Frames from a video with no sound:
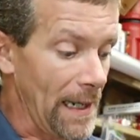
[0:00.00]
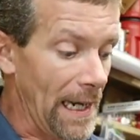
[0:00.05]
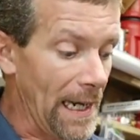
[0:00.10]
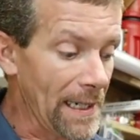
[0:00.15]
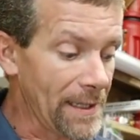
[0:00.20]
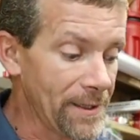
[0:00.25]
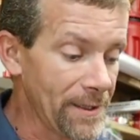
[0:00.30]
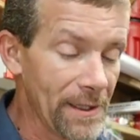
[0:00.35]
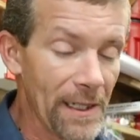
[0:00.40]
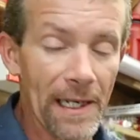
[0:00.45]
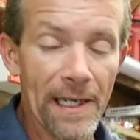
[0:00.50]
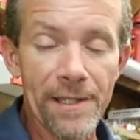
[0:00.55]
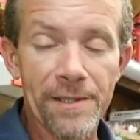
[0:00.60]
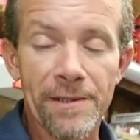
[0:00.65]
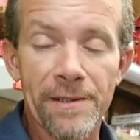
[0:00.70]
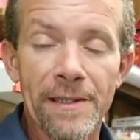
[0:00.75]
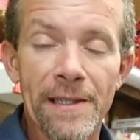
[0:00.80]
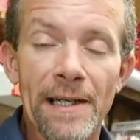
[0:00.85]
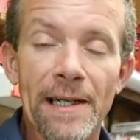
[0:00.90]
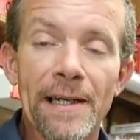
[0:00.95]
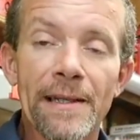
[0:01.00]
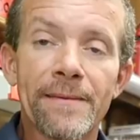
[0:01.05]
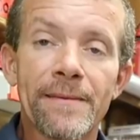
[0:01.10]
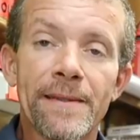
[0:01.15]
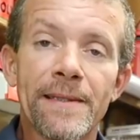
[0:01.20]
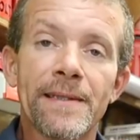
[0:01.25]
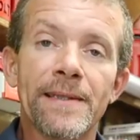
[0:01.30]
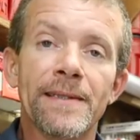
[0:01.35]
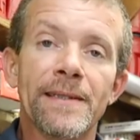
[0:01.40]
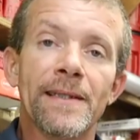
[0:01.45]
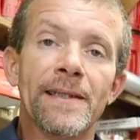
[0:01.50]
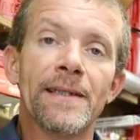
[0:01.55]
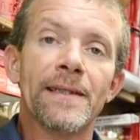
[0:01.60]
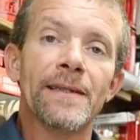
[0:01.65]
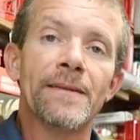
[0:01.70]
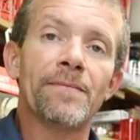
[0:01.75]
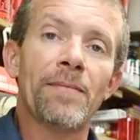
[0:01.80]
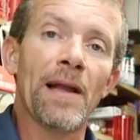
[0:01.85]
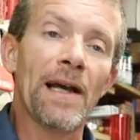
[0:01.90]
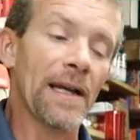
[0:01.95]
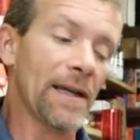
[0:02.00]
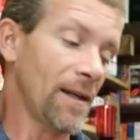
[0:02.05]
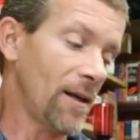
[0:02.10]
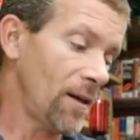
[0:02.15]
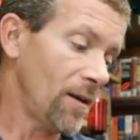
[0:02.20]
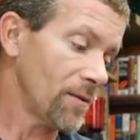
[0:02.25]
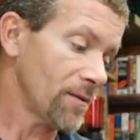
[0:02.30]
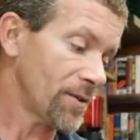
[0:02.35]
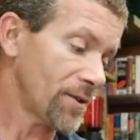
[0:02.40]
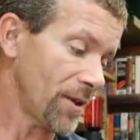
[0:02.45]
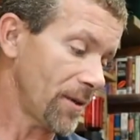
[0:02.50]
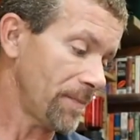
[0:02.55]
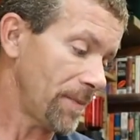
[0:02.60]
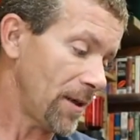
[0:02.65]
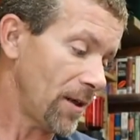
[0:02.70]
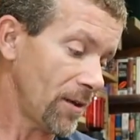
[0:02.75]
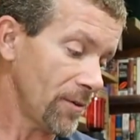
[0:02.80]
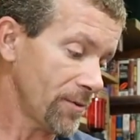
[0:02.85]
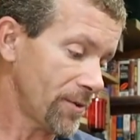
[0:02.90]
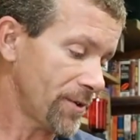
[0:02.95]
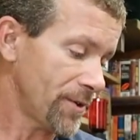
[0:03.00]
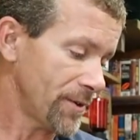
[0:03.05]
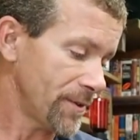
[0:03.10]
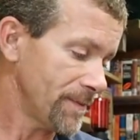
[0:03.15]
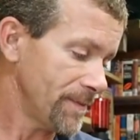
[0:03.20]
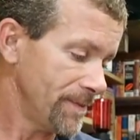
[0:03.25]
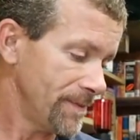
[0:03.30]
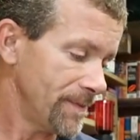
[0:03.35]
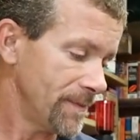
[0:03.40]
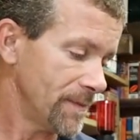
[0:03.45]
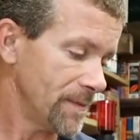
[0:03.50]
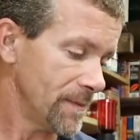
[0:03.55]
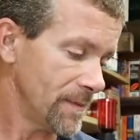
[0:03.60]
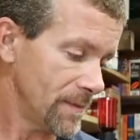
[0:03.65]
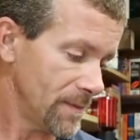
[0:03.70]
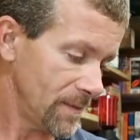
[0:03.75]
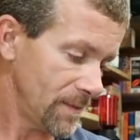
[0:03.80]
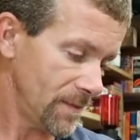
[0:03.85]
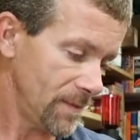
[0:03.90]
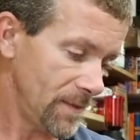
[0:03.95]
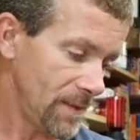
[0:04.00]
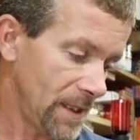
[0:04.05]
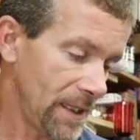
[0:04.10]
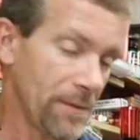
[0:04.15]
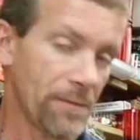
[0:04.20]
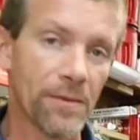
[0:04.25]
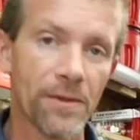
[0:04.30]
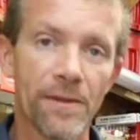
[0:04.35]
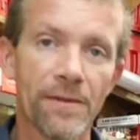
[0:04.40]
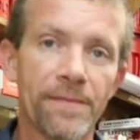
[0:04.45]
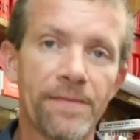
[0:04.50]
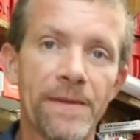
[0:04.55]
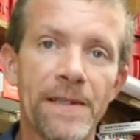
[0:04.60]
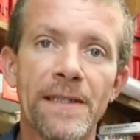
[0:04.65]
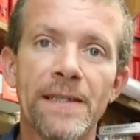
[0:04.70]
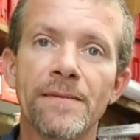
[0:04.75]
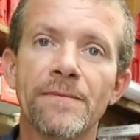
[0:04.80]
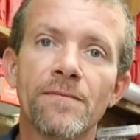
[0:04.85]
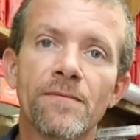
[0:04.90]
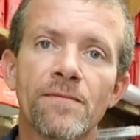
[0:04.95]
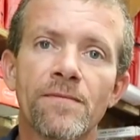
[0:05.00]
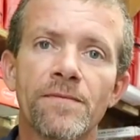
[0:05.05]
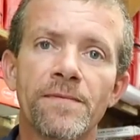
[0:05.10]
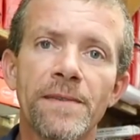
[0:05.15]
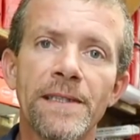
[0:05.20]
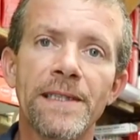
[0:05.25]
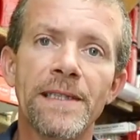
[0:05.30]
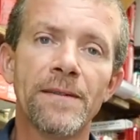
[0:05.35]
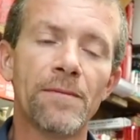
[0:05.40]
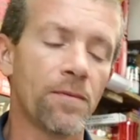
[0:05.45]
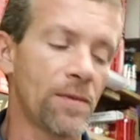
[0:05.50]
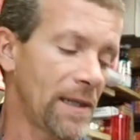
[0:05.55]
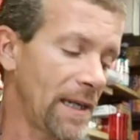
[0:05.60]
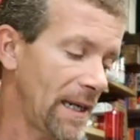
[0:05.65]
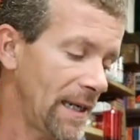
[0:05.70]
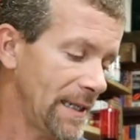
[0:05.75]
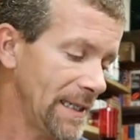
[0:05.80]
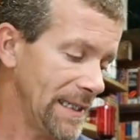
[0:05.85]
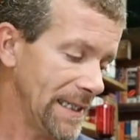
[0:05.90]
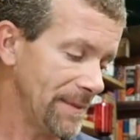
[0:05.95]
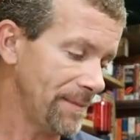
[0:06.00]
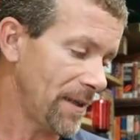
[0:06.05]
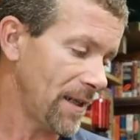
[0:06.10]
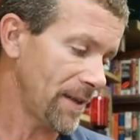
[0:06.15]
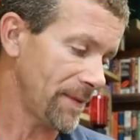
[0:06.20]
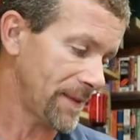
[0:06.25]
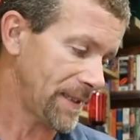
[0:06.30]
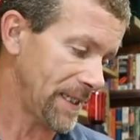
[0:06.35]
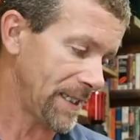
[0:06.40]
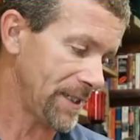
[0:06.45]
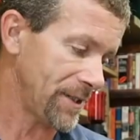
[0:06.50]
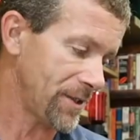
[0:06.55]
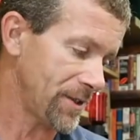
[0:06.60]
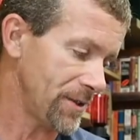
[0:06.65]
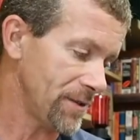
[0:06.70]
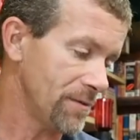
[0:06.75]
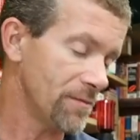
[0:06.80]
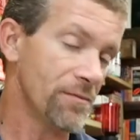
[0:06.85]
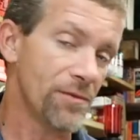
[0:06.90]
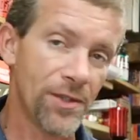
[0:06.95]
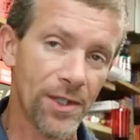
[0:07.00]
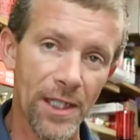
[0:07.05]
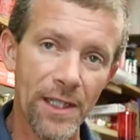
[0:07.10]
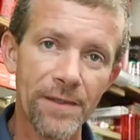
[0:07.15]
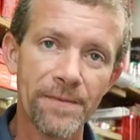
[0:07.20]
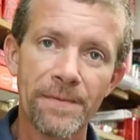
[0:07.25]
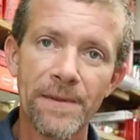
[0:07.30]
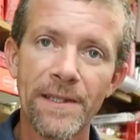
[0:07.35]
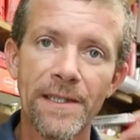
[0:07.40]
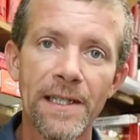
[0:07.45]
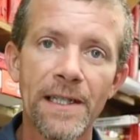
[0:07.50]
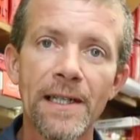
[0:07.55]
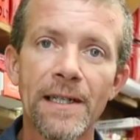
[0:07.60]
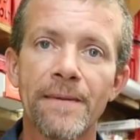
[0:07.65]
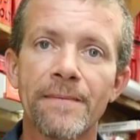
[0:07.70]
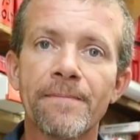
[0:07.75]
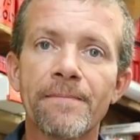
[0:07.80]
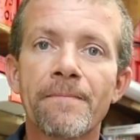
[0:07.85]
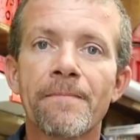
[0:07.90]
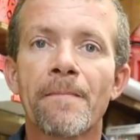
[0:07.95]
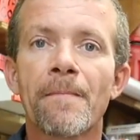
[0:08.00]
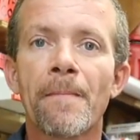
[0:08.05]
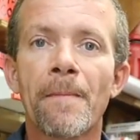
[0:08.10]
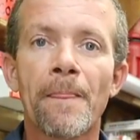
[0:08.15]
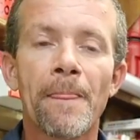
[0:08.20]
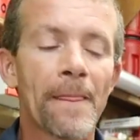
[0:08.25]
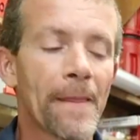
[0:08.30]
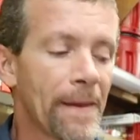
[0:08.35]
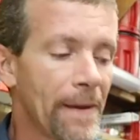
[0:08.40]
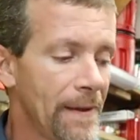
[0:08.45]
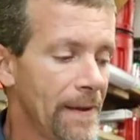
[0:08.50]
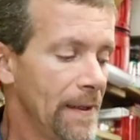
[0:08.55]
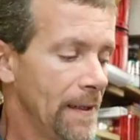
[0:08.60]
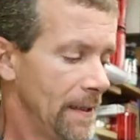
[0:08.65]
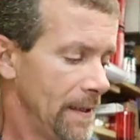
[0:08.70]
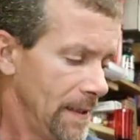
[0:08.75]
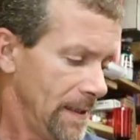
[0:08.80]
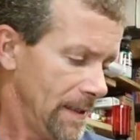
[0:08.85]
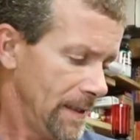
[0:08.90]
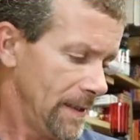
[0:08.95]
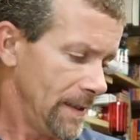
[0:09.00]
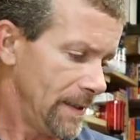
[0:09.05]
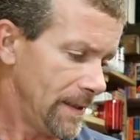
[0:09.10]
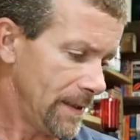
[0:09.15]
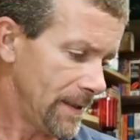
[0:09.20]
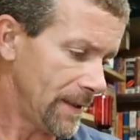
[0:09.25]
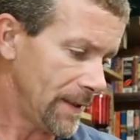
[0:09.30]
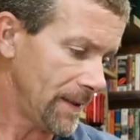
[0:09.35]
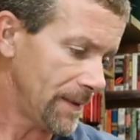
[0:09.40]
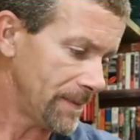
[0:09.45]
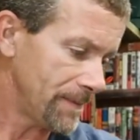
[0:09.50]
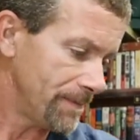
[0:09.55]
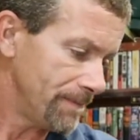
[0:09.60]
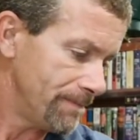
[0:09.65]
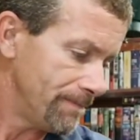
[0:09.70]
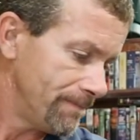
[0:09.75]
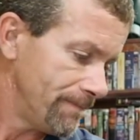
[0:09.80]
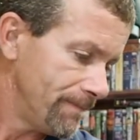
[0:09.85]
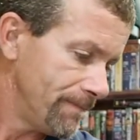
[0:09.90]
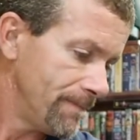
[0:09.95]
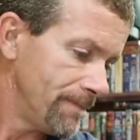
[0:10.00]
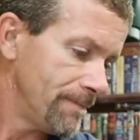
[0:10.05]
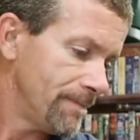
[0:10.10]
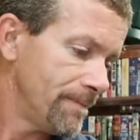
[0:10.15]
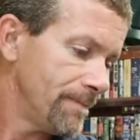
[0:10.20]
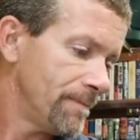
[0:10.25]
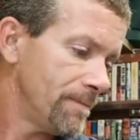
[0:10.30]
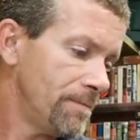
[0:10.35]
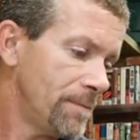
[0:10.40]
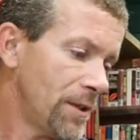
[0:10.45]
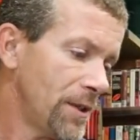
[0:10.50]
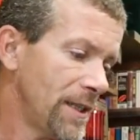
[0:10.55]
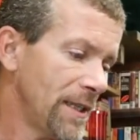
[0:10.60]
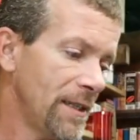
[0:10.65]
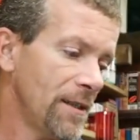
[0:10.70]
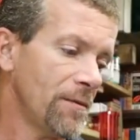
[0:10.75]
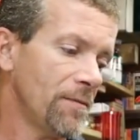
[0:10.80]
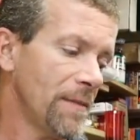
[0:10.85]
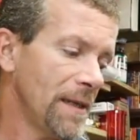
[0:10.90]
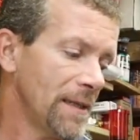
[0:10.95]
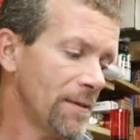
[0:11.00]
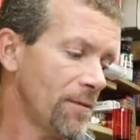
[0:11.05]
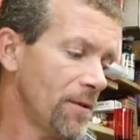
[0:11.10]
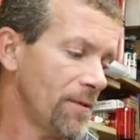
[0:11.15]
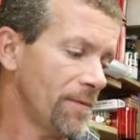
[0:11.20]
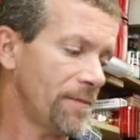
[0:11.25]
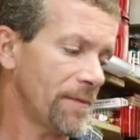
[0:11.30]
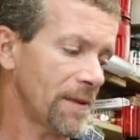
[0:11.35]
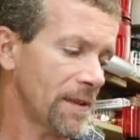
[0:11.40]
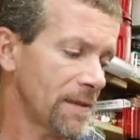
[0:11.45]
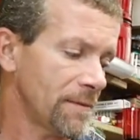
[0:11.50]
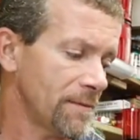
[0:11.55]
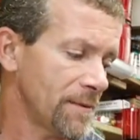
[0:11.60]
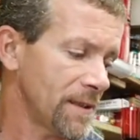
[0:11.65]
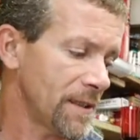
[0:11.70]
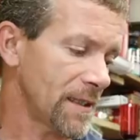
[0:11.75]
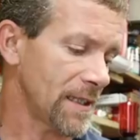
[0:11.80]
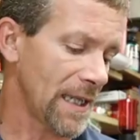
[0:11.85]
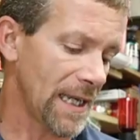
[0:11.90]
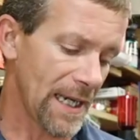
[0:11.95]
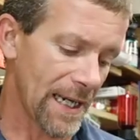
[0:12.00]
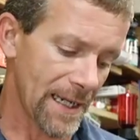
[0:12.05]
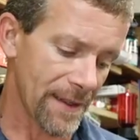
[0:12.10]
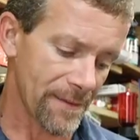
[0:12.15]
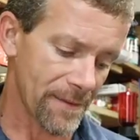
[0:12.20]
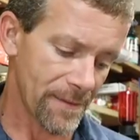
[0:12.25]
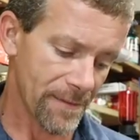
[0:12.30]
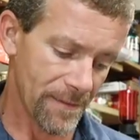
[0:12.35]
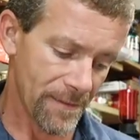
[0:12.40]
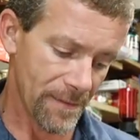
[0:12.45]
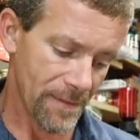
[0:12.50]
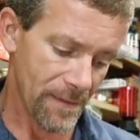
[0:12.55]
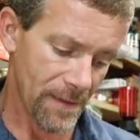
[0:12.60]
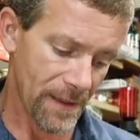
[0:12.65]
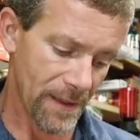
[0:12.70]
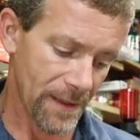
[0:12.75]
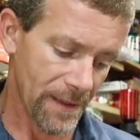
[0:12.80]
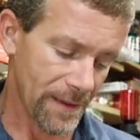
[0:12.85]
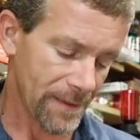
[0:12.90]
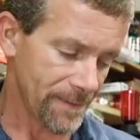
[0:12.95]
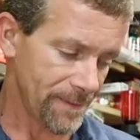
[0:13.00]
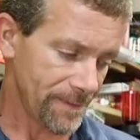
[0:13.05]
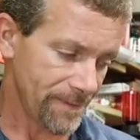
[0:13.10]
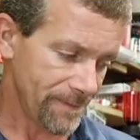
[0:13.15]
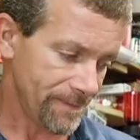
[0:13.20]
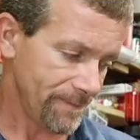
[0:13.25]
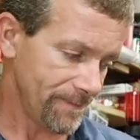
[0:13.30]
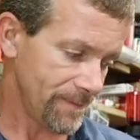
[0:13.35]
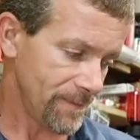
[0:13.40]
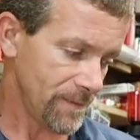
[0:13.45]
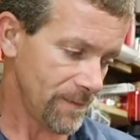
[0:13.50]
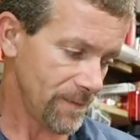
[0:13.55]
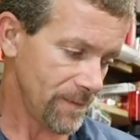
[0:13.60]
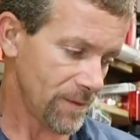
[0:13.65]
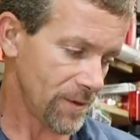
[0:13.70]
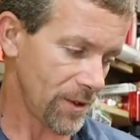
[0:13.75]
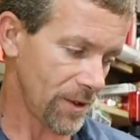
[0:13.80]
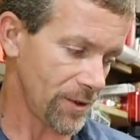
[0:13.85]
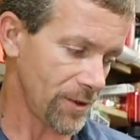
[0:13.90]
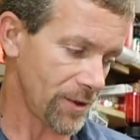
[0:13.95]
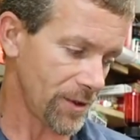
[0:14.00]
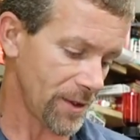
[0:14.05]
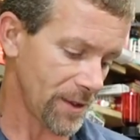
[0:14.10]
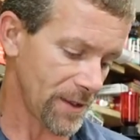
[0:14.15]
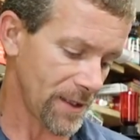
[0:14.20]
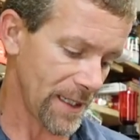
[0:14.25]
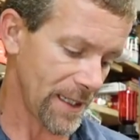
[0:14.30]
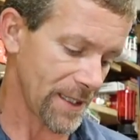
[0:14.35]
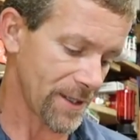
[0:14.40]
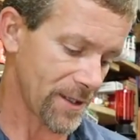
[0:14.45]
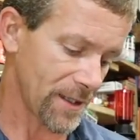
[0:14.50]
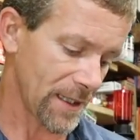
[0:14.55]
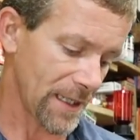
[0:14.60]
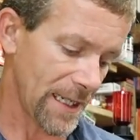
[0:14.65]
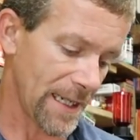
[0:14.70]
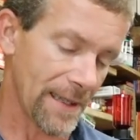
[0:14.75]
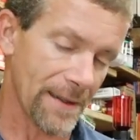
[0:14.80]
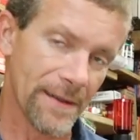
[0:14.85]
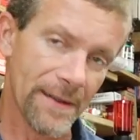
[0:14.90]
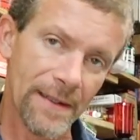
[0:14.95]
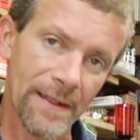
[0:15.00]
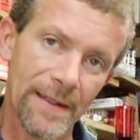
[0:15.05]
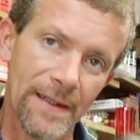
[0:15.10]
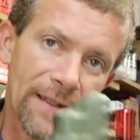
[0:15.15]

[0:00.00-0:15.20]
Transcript: I could have actually got the uh, Blackhawk Serpa holster that would have fit fitted without any modification just for the gun. Um, but they don't make one for the, with the light, um, so you can attach the light.